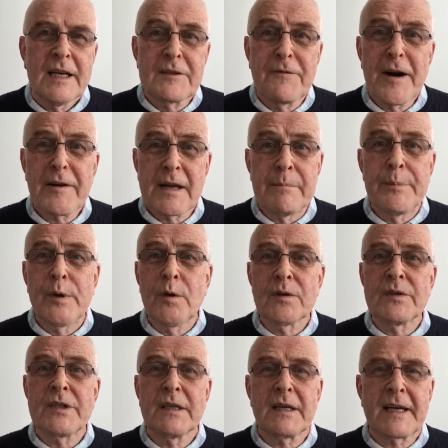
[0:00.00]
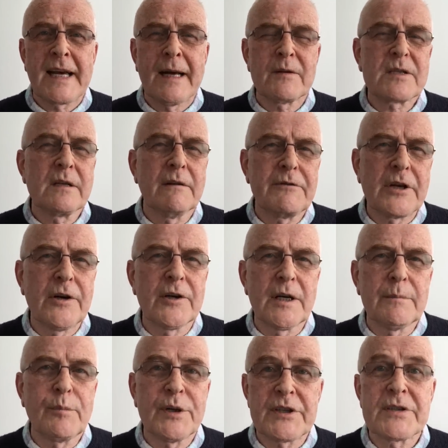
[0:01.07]
It's very important to the Council of
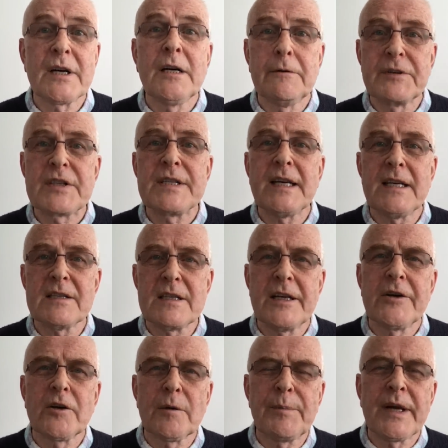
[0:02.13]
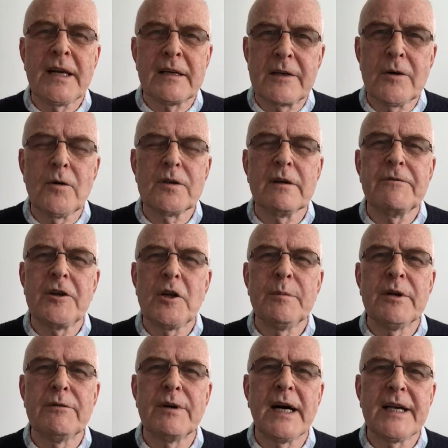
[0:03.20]
Europe, which oversees the European Court of
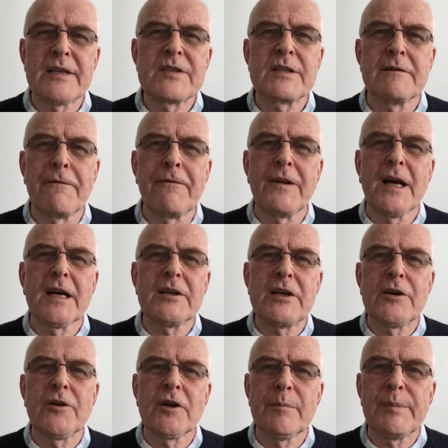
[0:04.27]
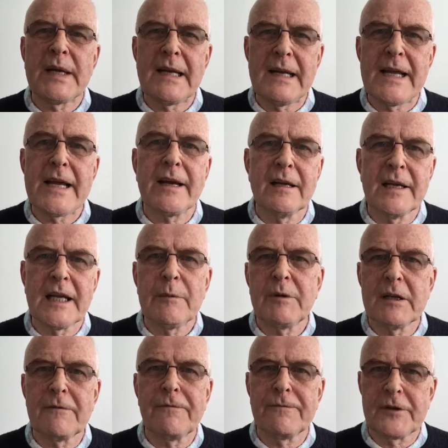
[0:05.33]
Human Rights, to flood Europe illegally
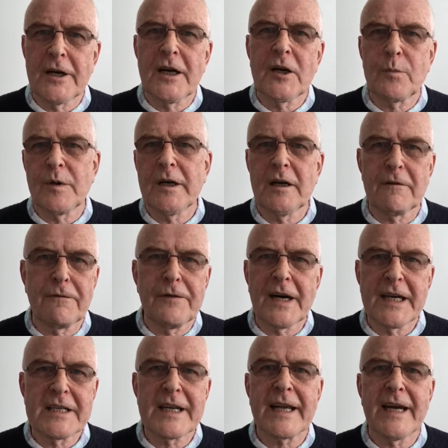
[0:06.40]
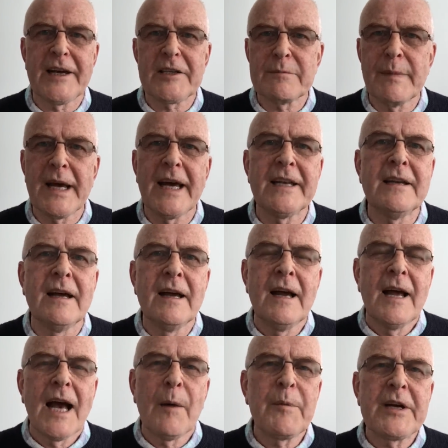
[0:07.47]
with third world fighting age men.
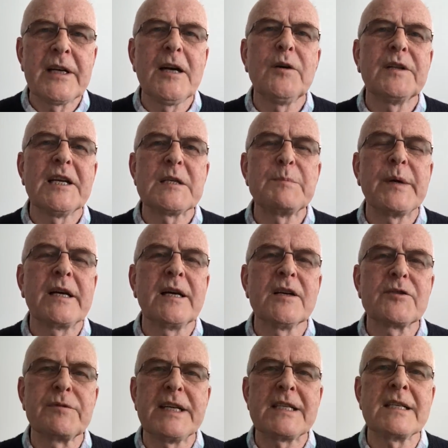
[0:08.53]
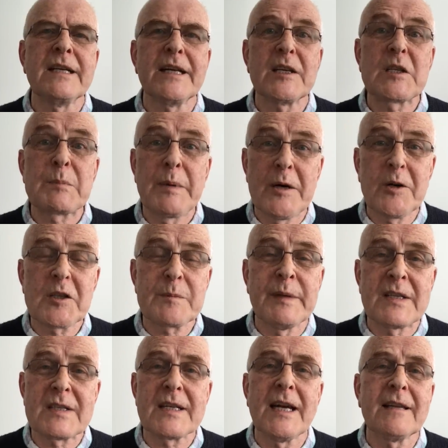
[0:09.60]
And we know this because recently a
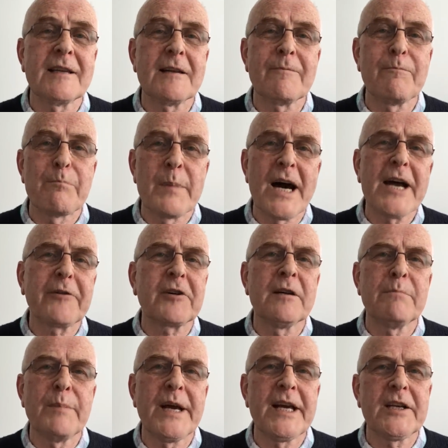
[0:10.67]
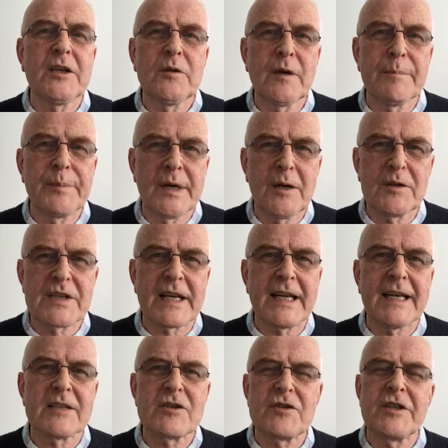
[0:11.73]
spokesman said that migrant men who are posing
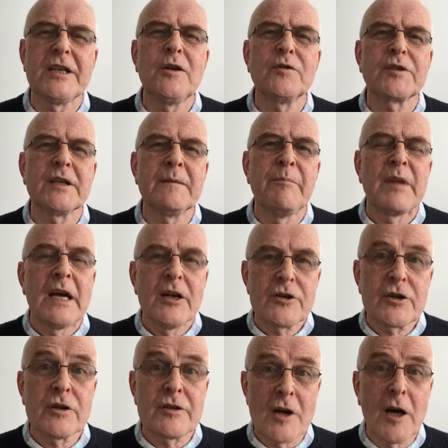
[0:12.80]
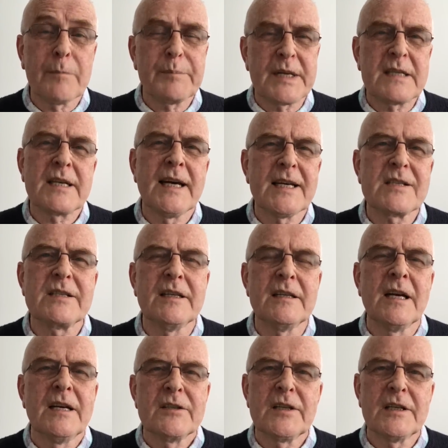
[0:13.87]
as children should not be
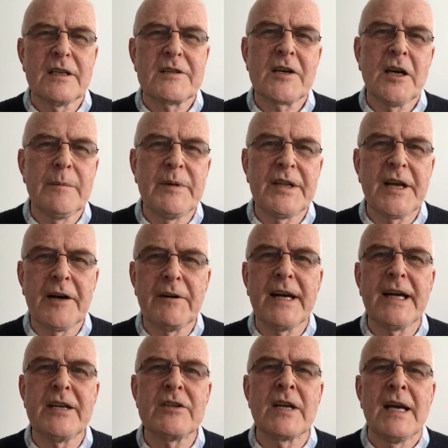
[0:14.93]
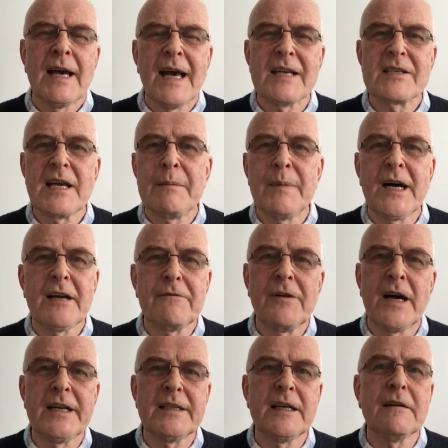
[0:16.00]
tested to determine their age, as they might
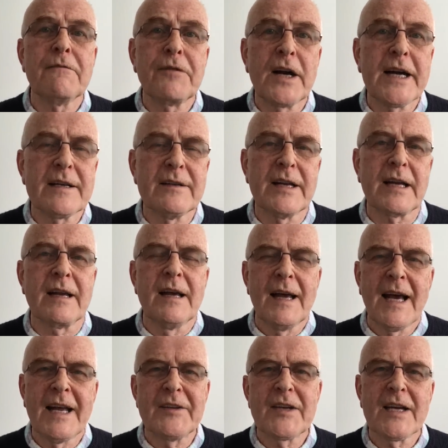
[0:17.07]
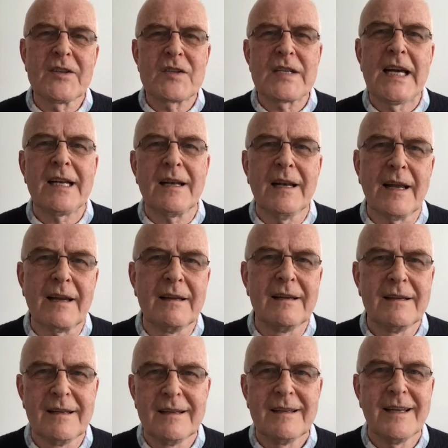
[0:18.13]
find it frightening and unsettling.
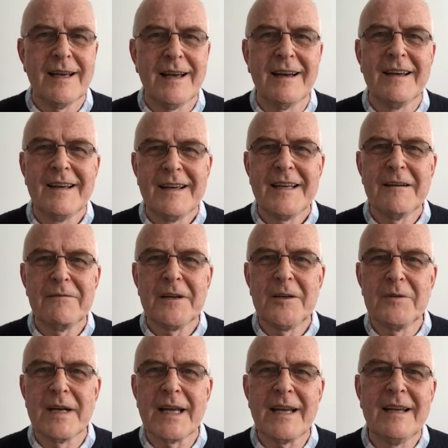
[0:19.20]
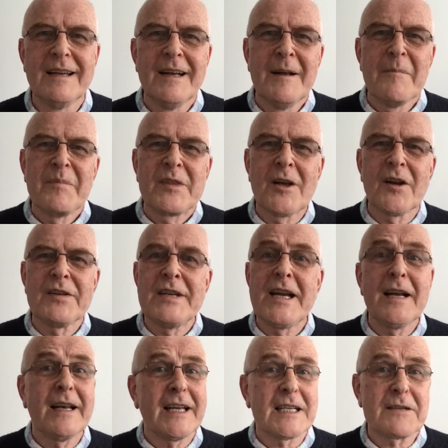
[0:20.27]
Yeah, if only. Not
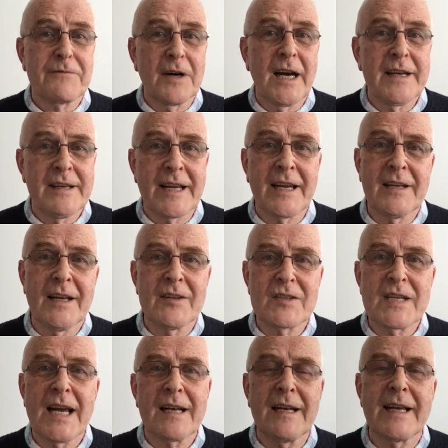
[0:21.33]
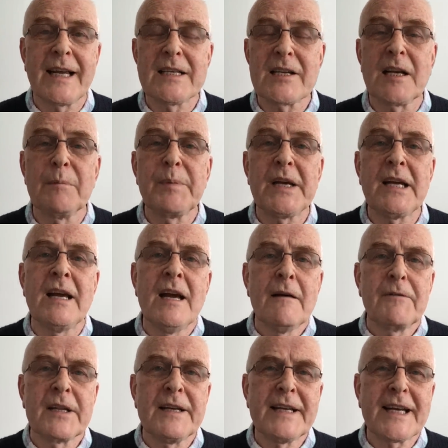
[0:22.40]
nearly as frightening and unsettling as it'll be
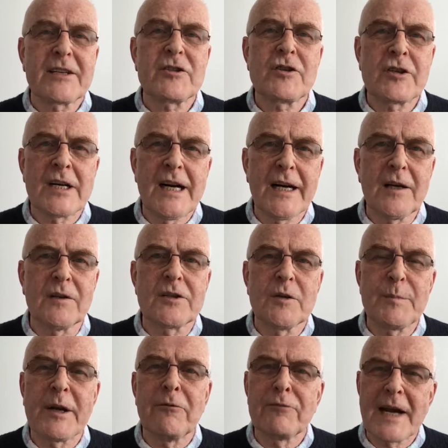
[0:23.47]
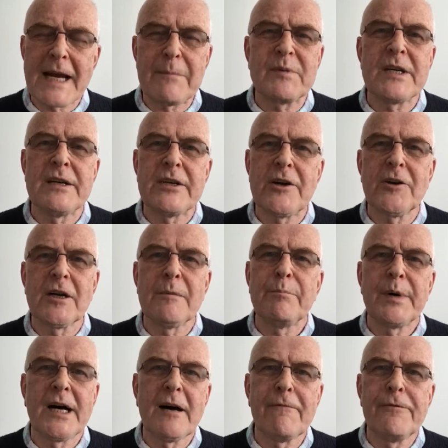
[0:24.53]
for the next child who'd be raped in Europe
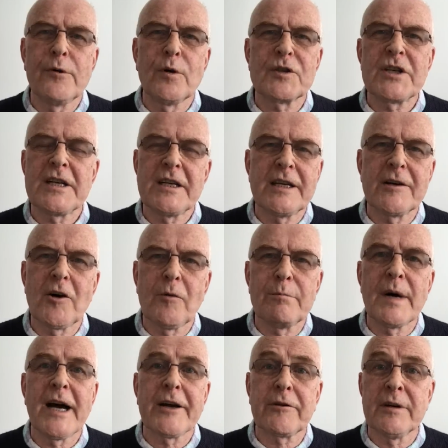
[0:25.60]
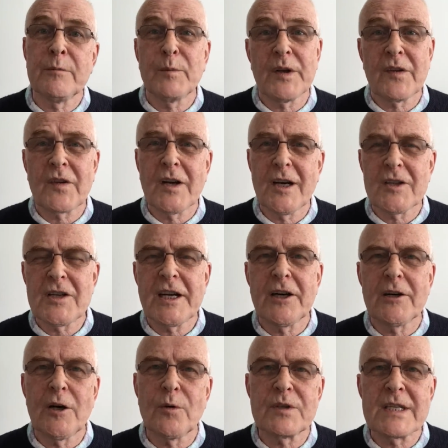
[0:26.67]
by a 14-year-old migrant with
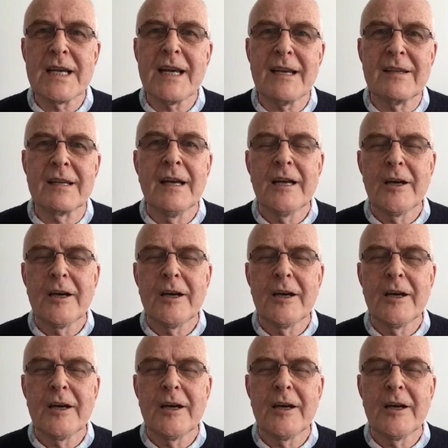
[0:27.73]
30-year-old teeth